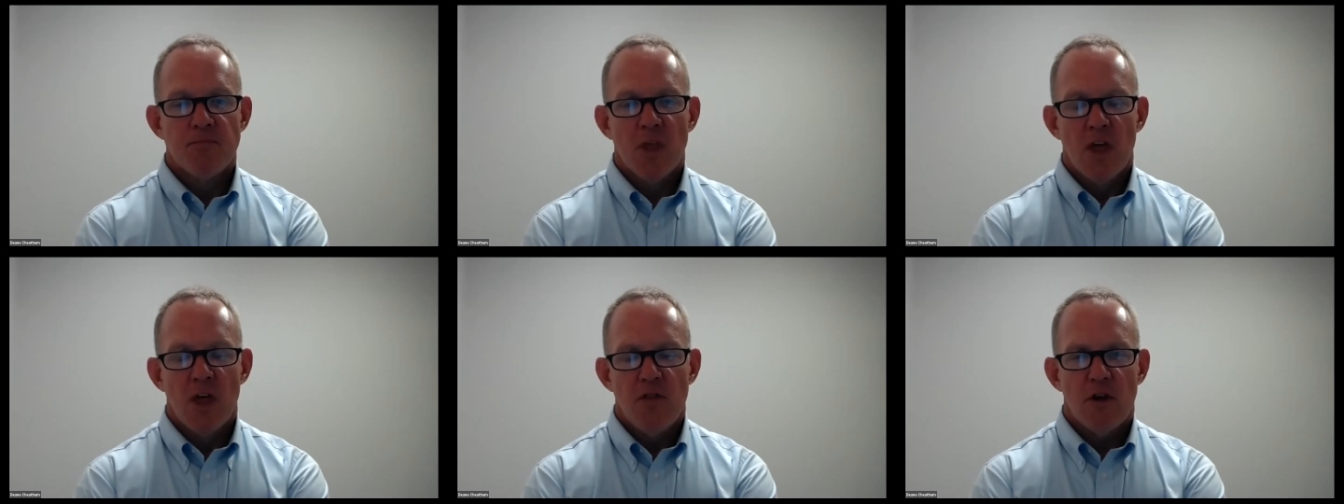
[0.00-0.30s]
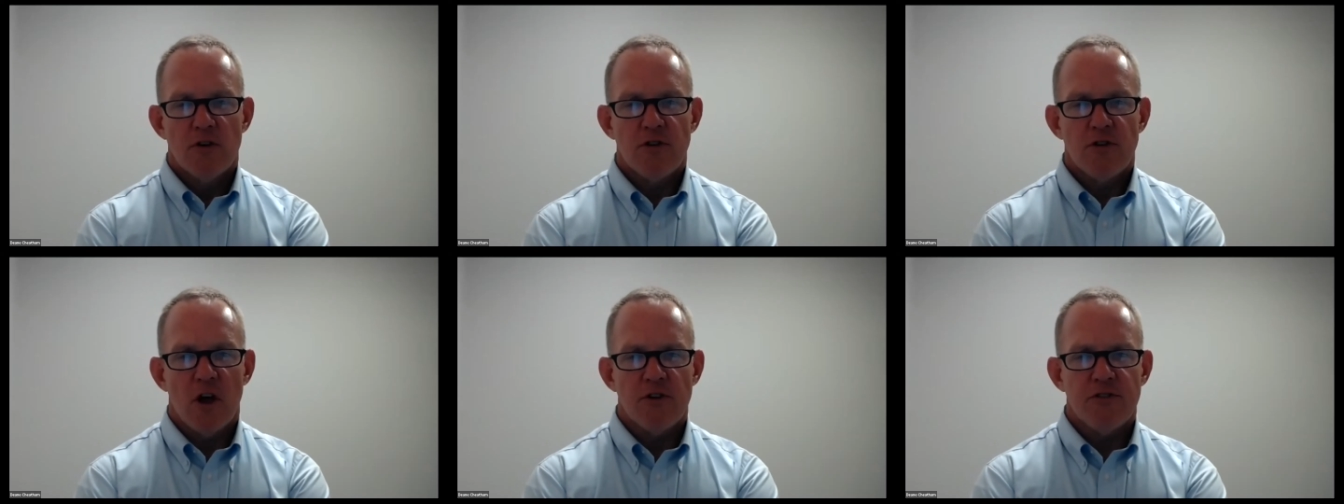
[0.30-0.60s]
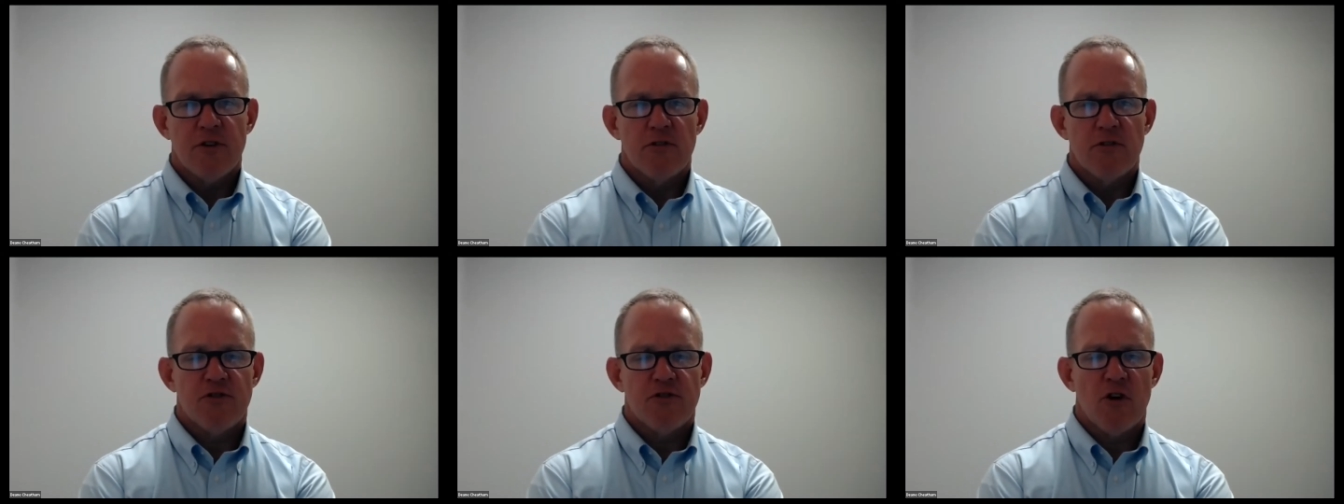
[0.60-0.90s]
There's
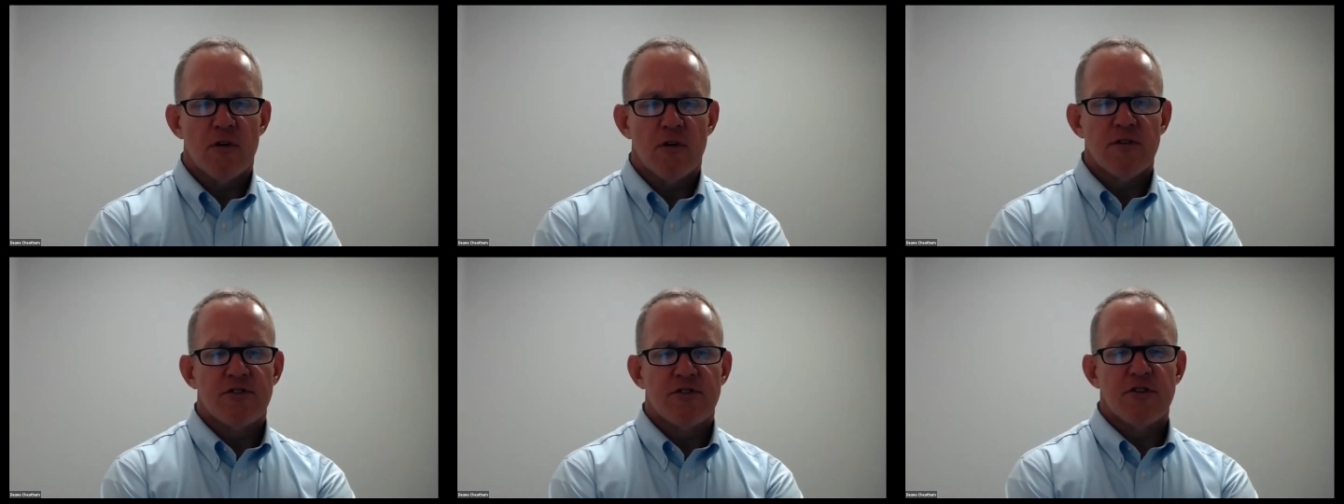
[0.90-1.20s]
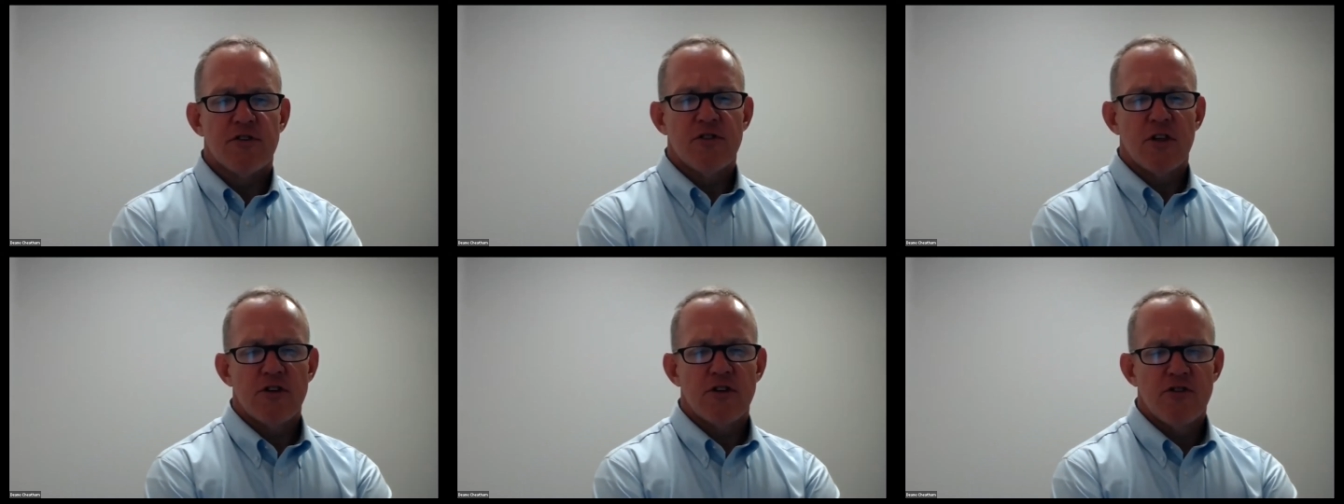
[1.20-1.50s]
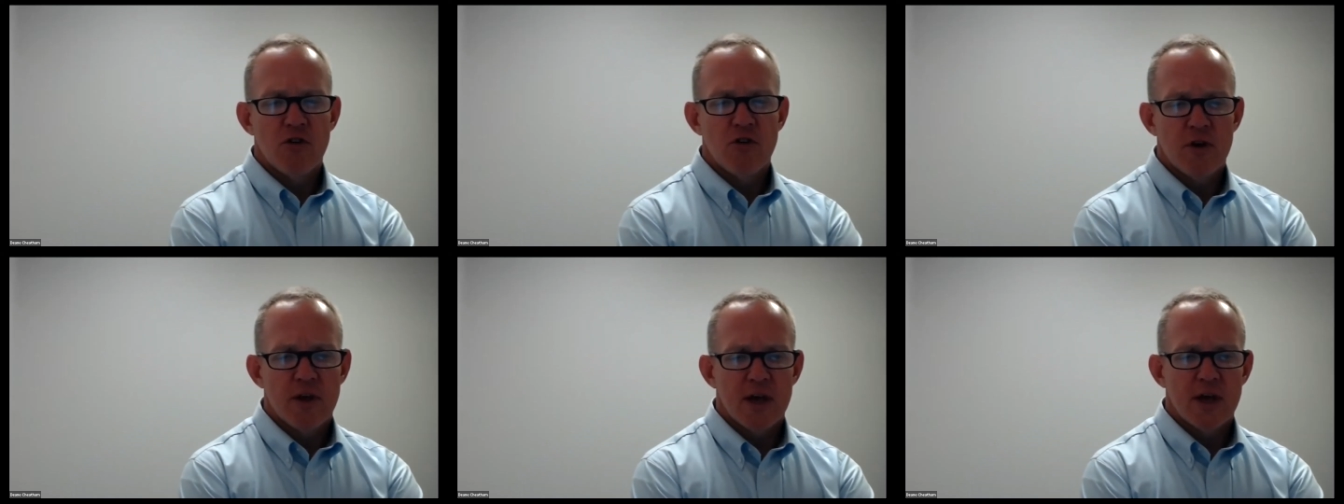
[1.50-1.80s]
also services that
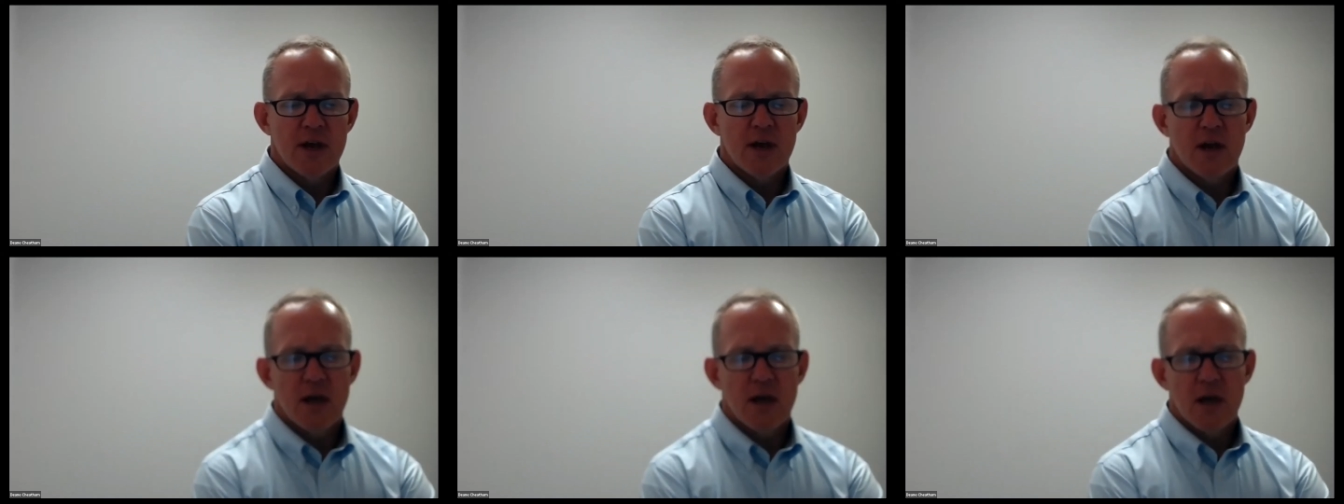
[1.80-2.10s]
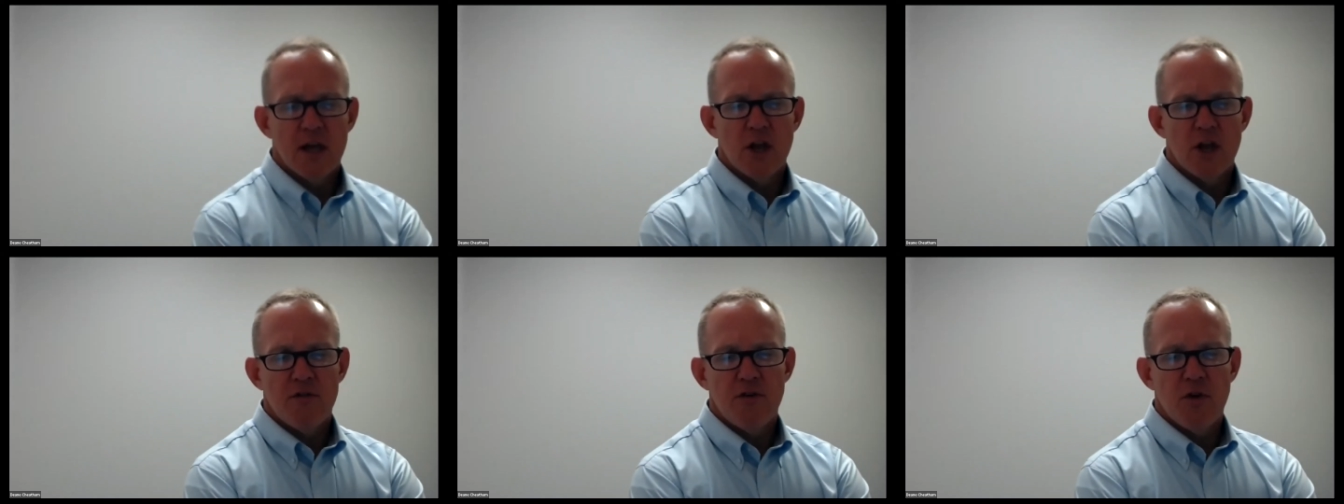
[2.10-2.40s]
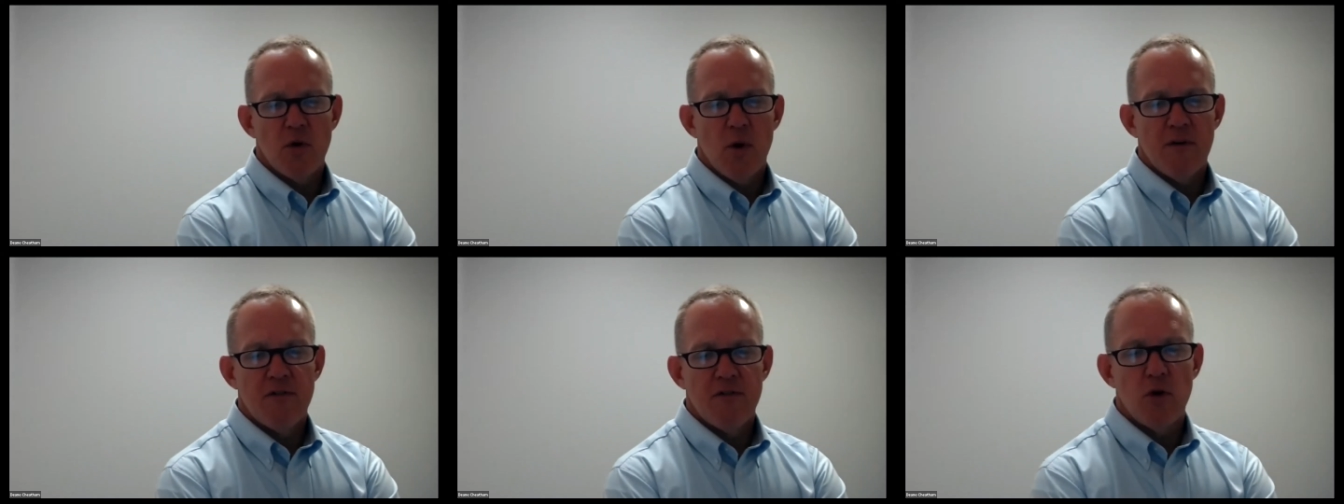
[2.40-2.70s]
you can, you know,
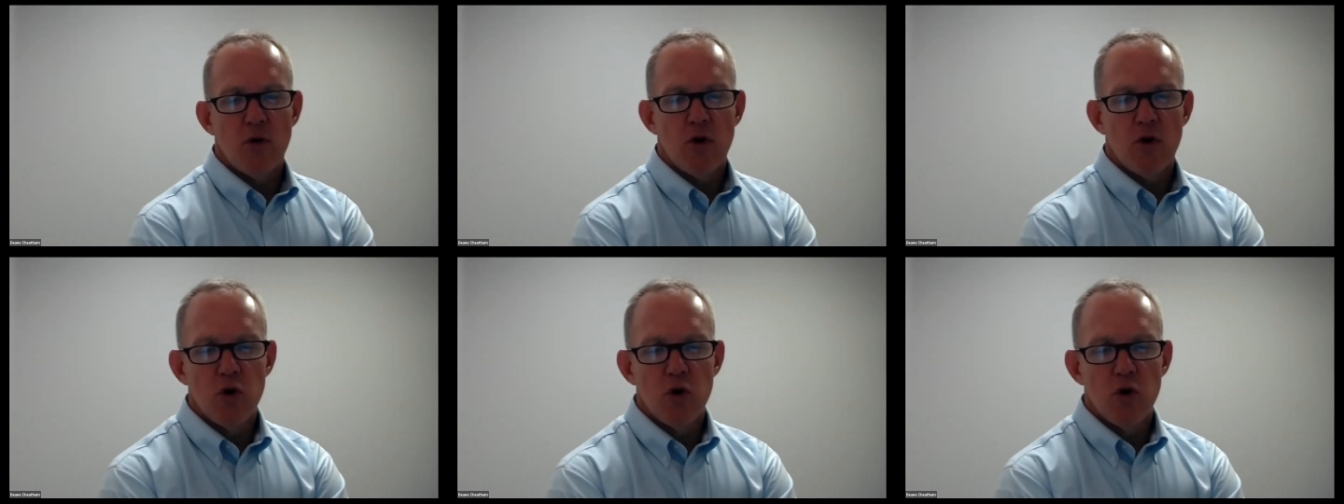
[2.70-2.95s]
if you knew